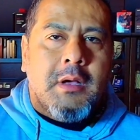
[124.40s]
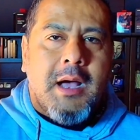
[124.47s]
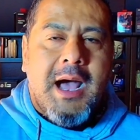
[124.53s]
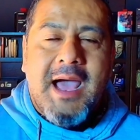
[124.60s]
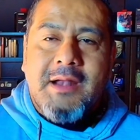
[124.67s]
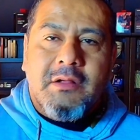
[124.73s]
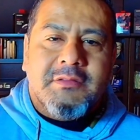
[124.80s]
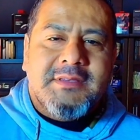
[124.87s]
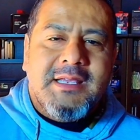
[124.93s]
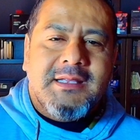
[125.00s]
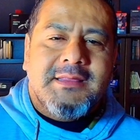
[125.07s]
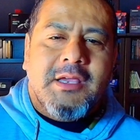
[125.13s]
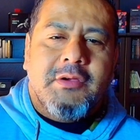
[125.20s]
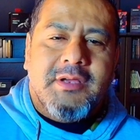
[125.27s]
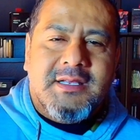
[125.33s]
I don't think
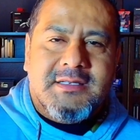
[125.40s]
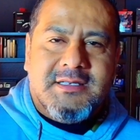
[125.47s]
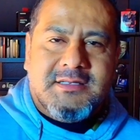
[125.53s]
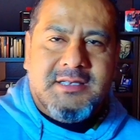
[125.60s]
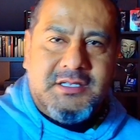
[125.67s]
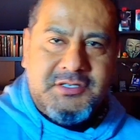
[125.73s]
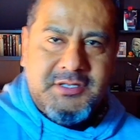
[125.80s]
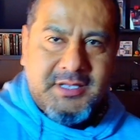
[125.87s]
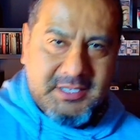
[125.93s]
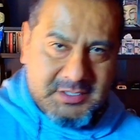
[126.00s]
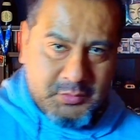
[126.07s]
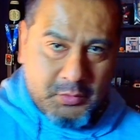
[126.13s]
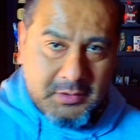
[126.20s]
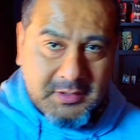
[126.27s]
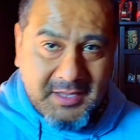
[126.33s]
there is a such thing as
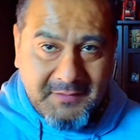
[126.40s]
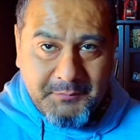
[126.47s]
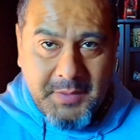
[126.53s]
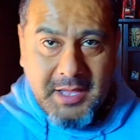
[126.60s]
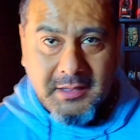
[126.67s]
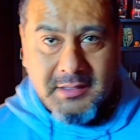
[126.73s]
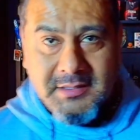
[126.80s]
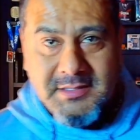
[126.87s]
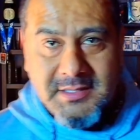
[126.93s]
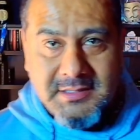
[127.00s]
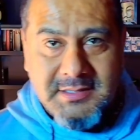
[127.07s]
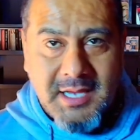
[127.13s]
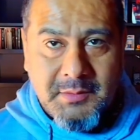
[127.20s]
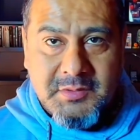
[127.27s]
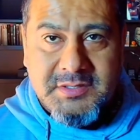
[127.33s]
work-life balance in
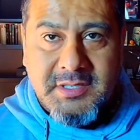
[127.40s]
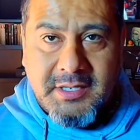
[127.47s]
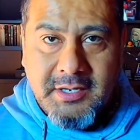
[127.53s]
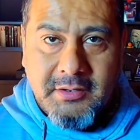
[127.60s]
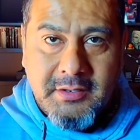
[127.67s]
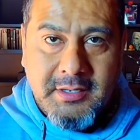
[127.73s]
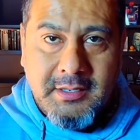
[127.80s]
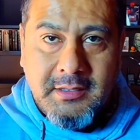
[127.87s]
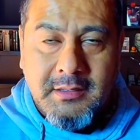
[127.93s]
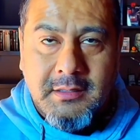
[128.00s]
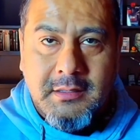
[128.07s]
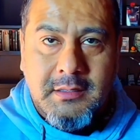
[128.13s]
cybersecurity.